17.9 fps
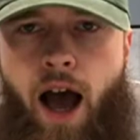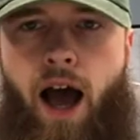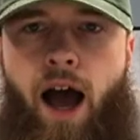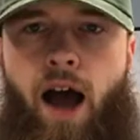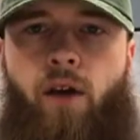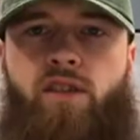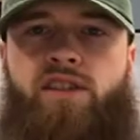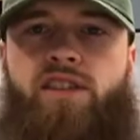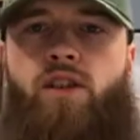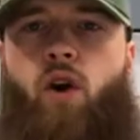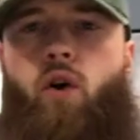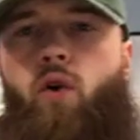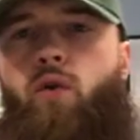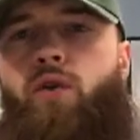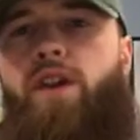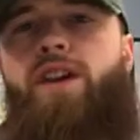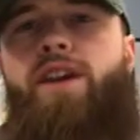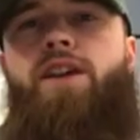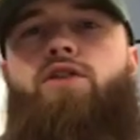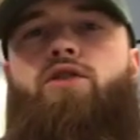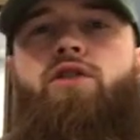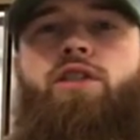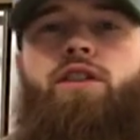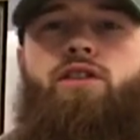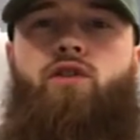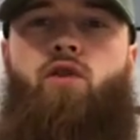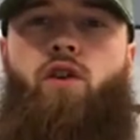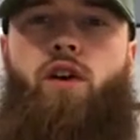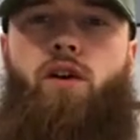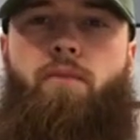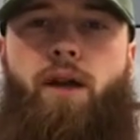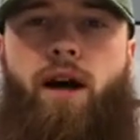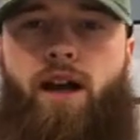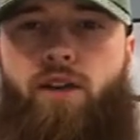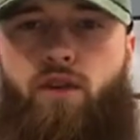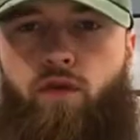I was told an interesting story
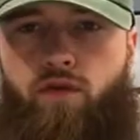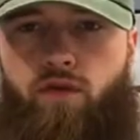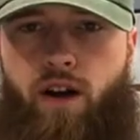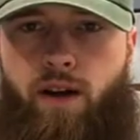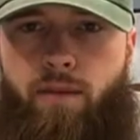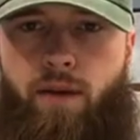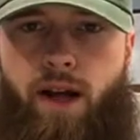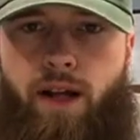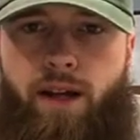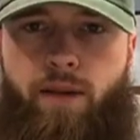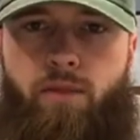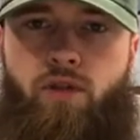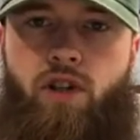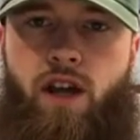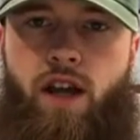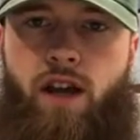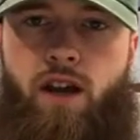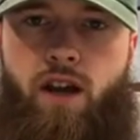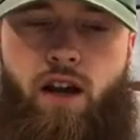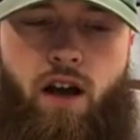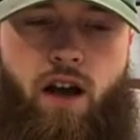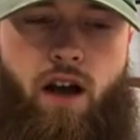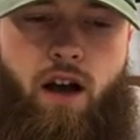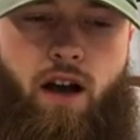by a new friend of mine named Jen.